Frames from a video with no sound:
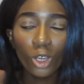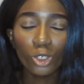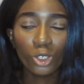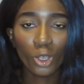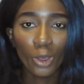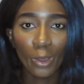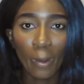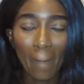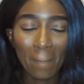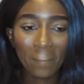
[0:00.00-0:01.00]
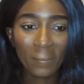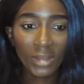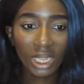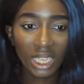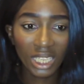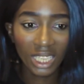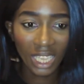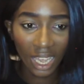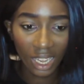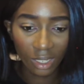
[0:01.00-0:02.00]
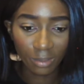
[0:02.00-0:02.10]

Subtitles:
So yeah.